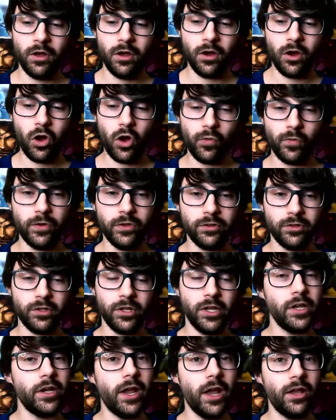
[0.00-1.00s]

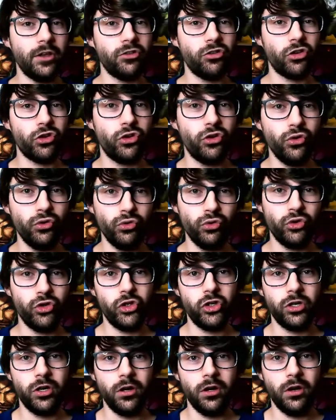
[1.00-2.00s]
Obviously it has huge